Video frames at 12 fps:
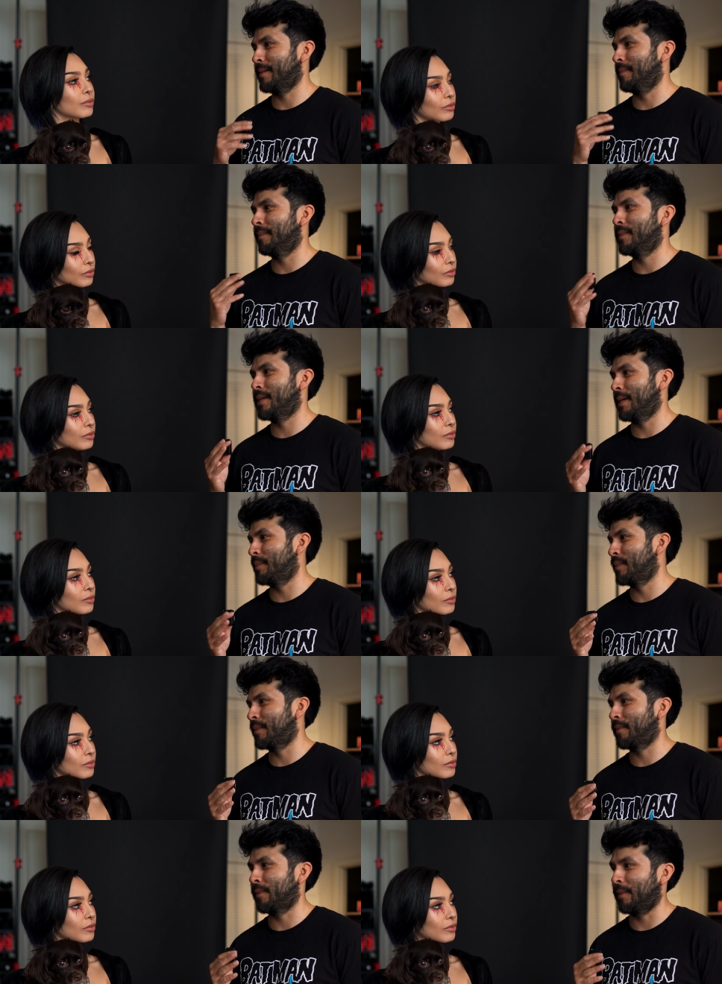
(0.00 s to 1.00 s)
Speaker 1: some
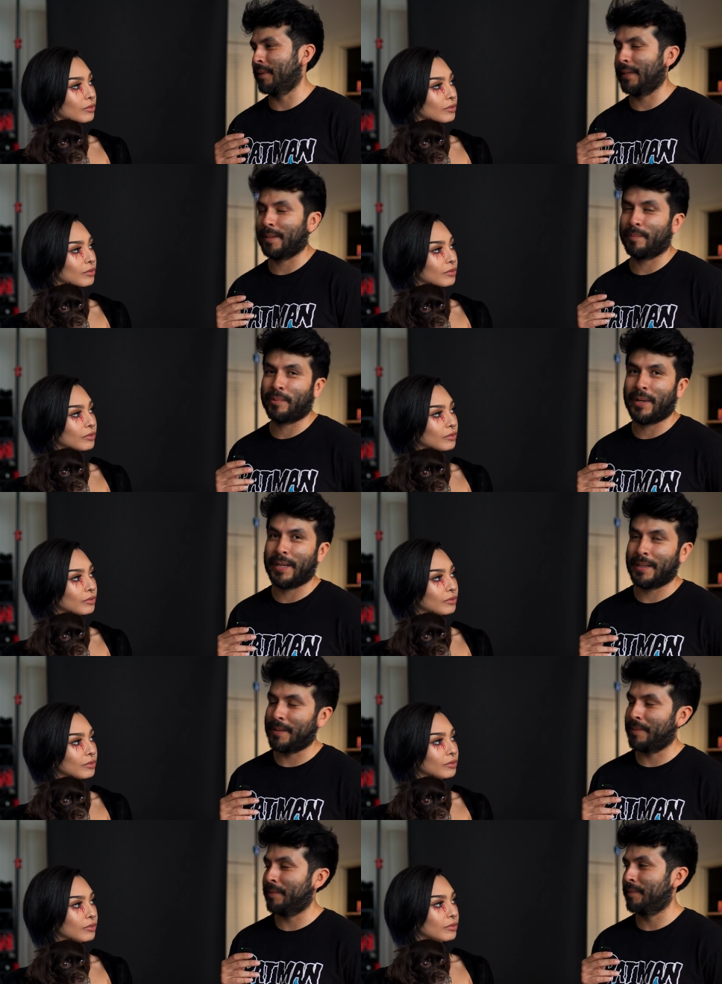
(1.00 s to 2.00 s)
tips for like
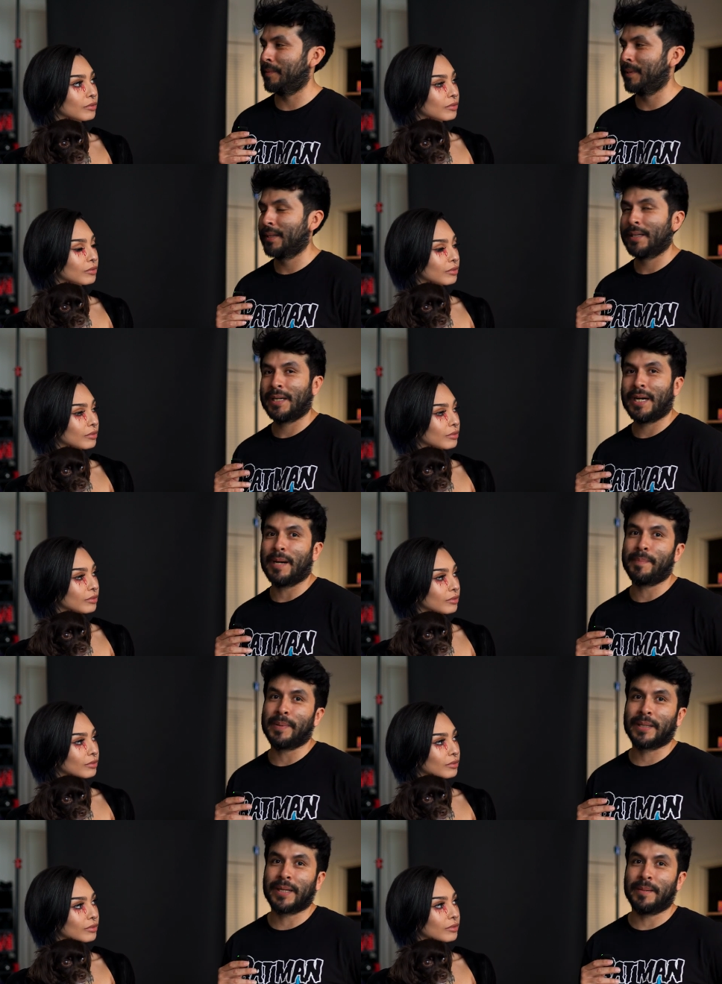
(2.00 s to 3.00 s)
brand new
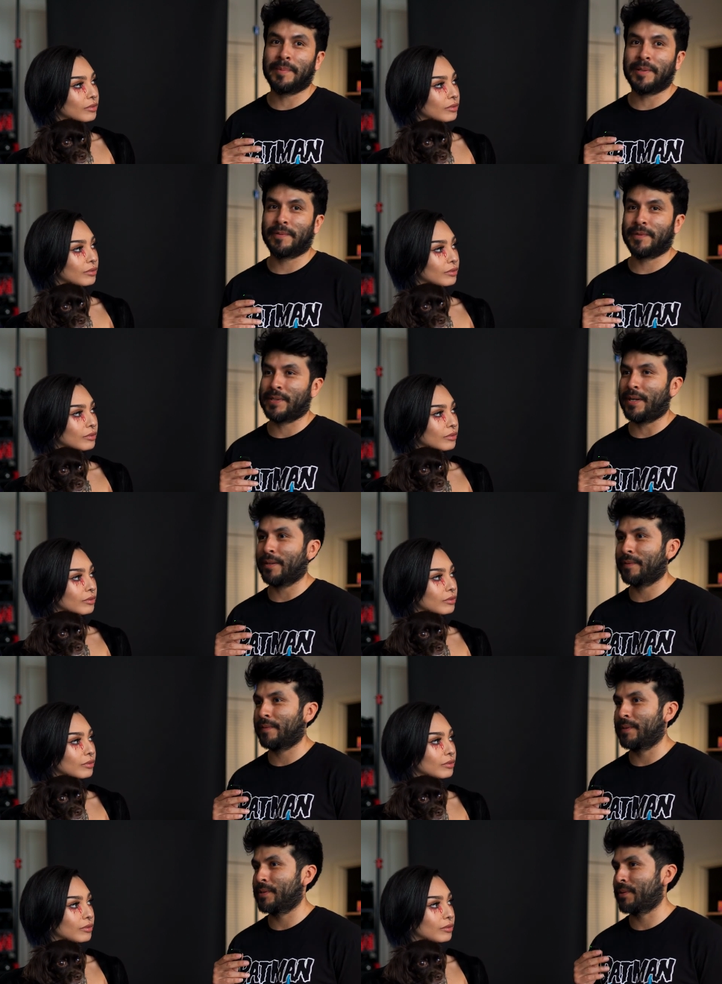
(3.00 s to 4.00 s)
up-and-comer
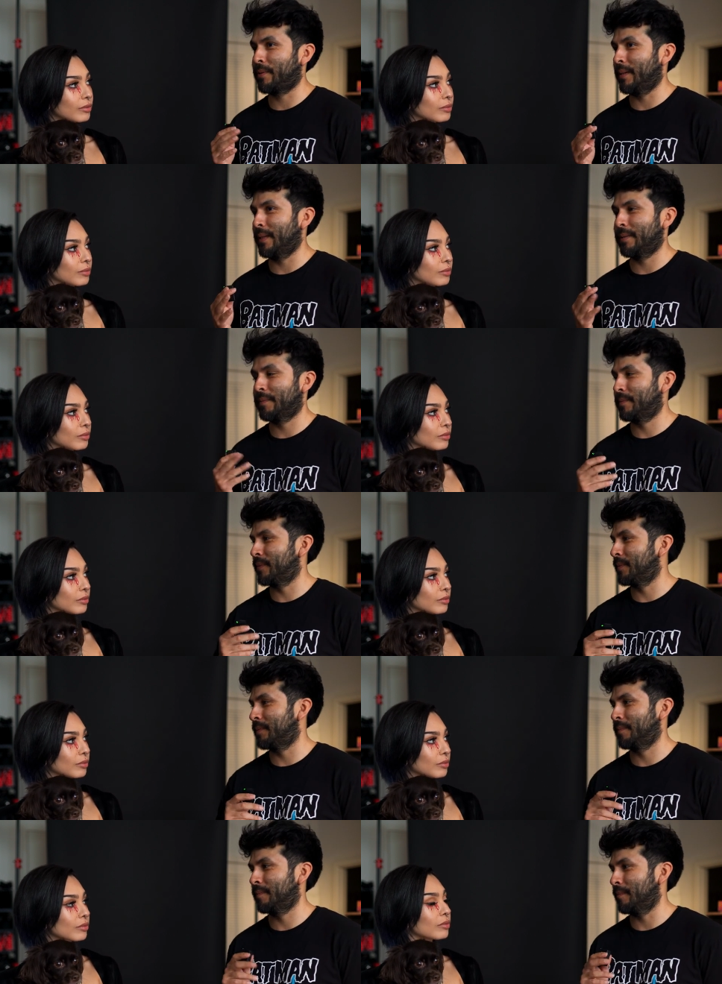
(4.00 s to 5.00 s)
photographers, creatives,
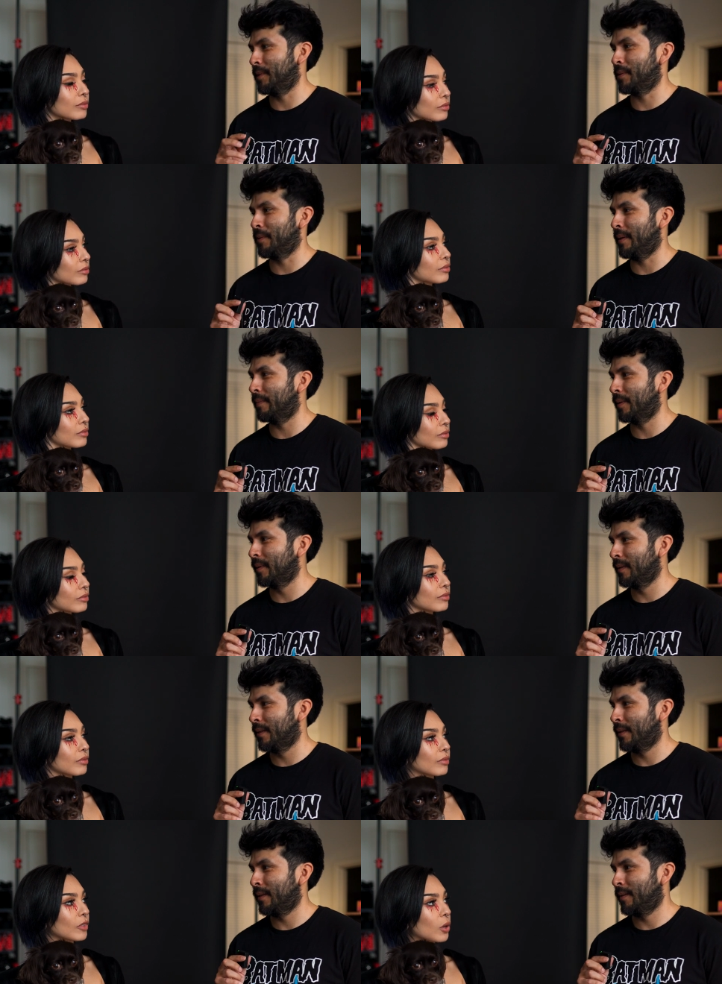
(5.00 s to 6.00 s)
whatsoever.
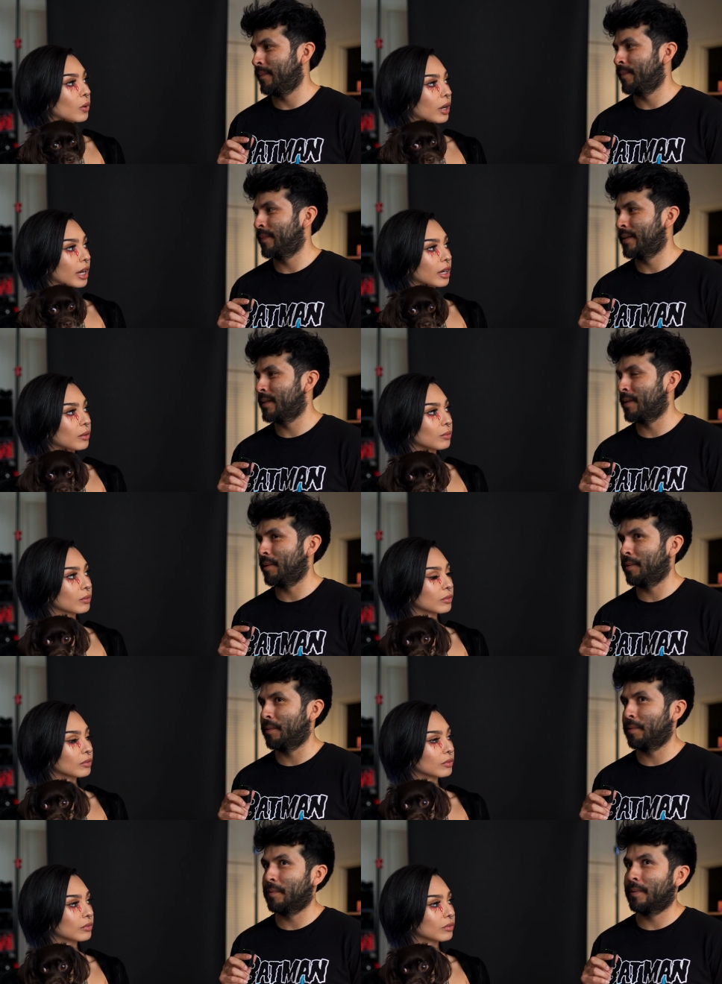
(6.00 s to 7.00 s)
Okay.
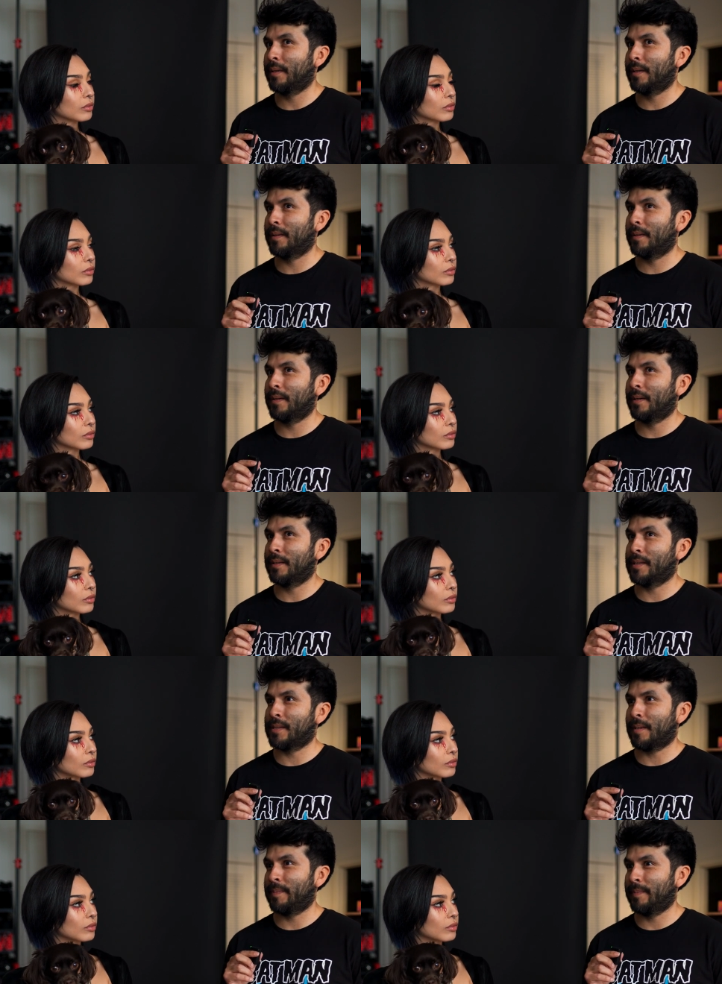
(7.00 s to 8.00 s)
So at the
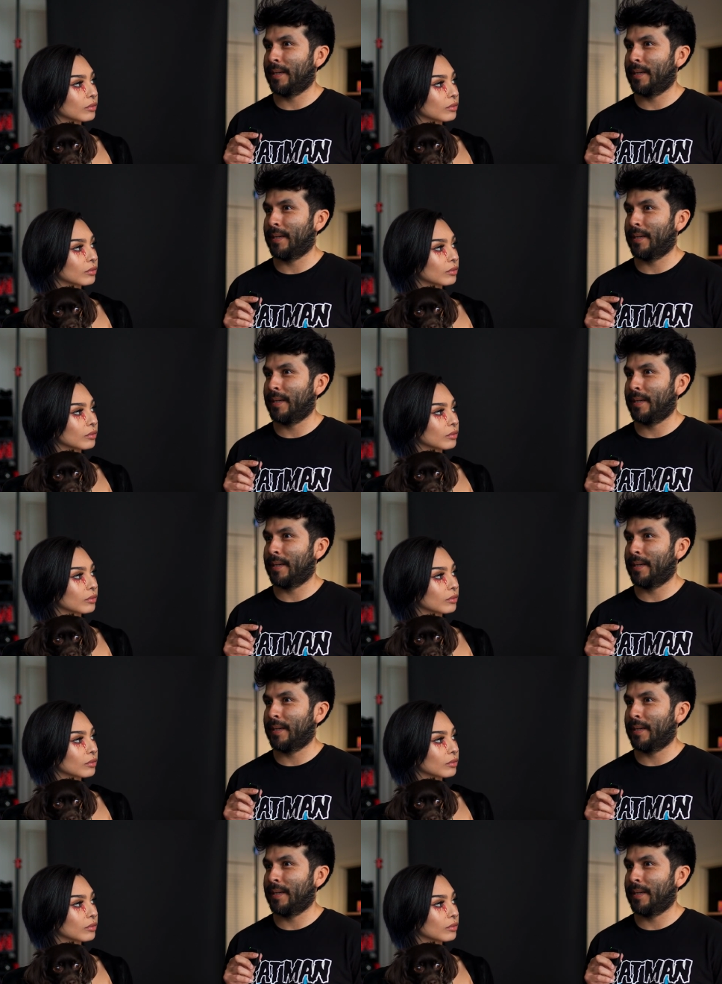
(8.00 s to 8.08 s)
top of